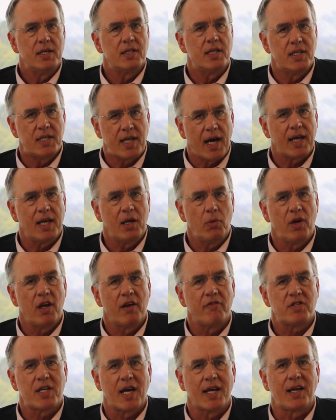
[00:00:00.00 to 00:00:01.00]
Today, we
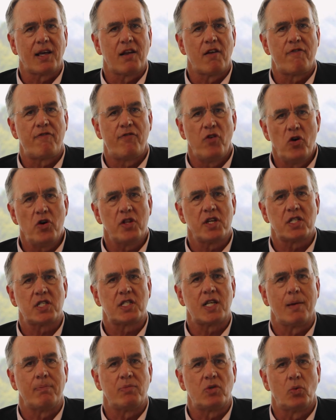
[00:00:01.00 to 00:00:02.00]
have taken a further
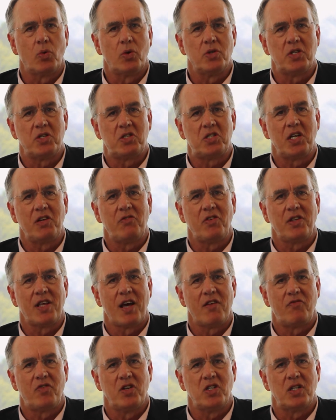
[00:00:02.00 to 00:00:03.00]
step towards achieving
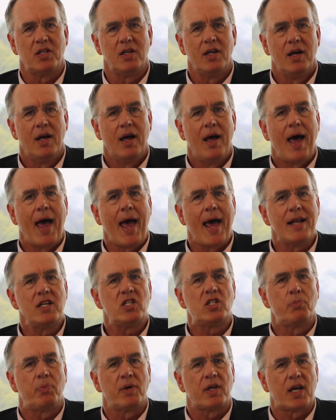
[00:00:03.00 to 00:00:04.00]
that vision and
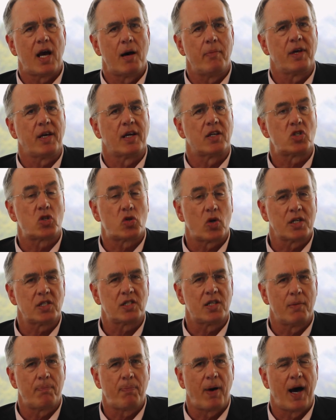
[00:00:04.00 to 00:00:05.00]
to becoming a
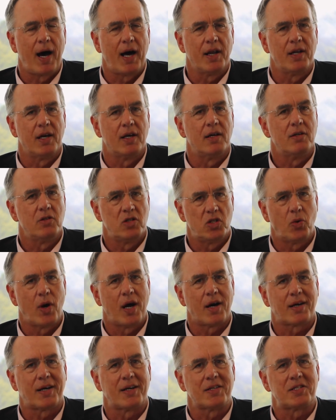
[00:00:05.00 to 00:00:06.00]
trusted partner to
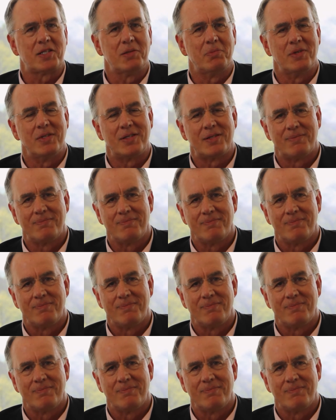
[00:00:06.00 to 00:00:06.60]
our customers.